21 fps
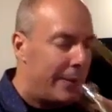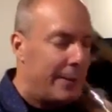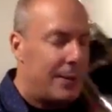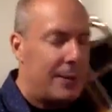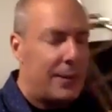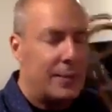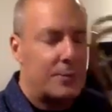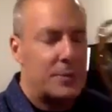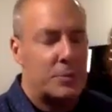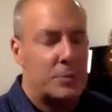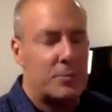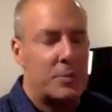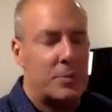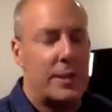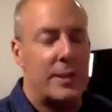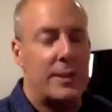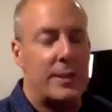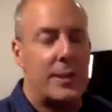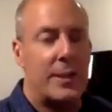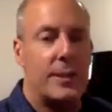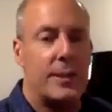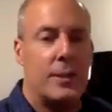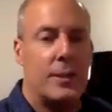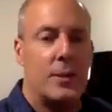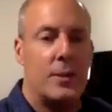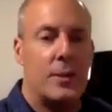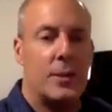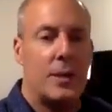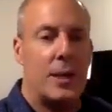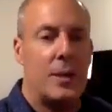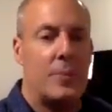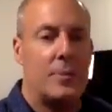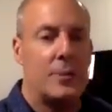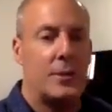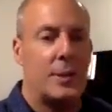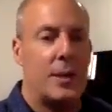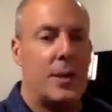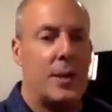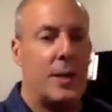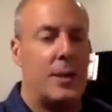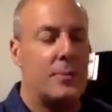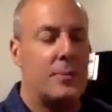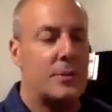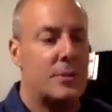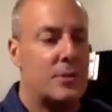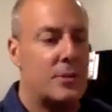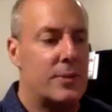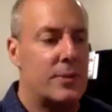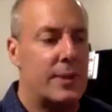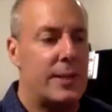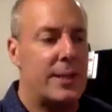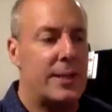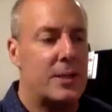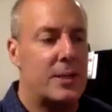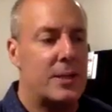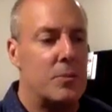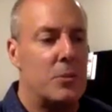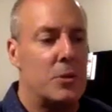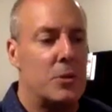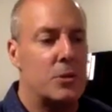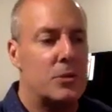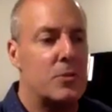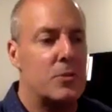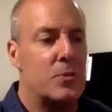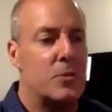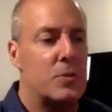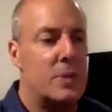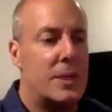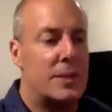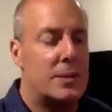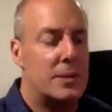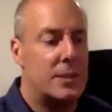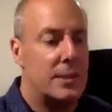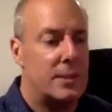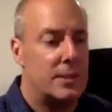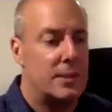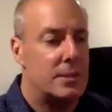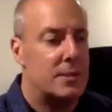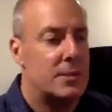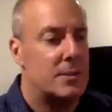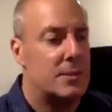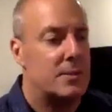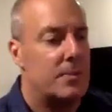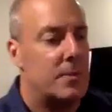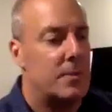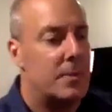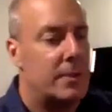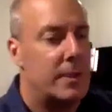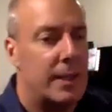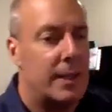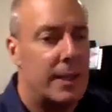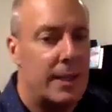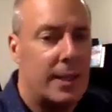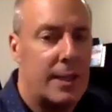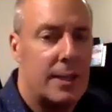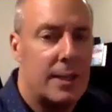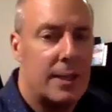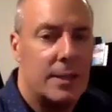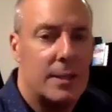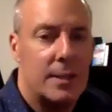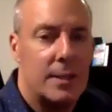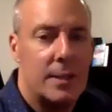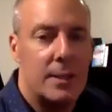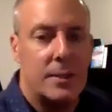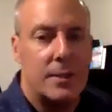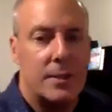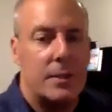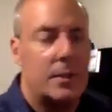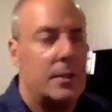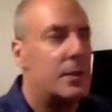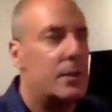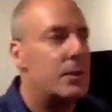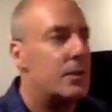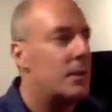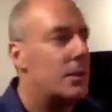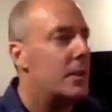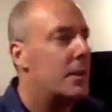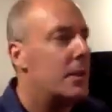I'm just playing that note a couple times to try to get the most resonance that I can on the note.